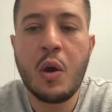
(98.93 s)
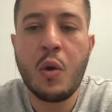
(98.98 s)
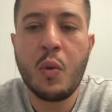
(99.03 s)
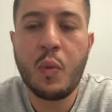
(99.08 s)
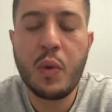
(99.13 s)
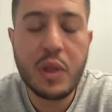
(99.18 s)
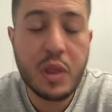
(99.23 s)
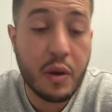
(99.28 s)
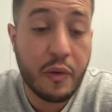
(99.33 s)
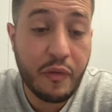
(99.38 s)

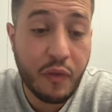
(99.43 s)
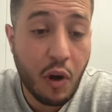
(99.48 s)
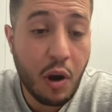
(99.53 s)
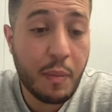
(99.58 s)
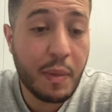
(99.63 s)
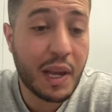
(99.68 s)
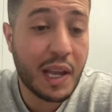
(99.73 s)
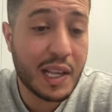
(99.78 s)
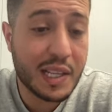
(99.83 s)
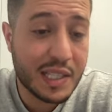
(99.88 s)
with the
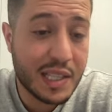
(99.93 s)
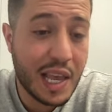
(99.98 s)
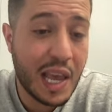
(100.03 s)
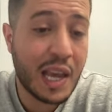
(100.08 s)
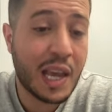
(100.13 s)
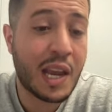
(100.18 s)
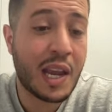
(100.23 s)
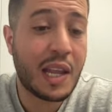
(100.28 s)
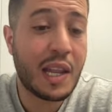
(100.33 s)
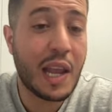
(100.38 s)
farming and
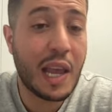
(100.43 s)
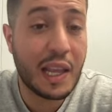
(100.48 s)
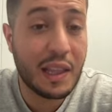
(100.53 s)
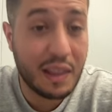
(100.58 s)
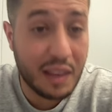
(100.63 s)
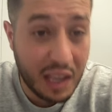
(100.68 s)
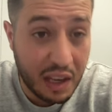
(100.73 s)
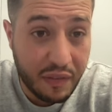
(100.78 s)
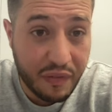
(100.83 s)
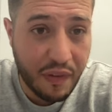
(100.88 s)
staking and
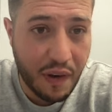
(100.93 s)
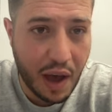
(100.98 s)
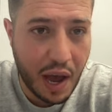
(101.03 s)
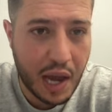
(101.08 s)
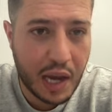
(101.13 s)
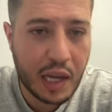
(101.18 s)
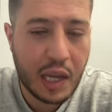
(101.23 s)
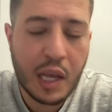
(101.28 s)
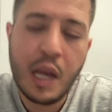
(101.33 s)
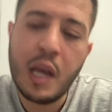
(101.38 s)

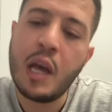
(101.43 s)
DeFi,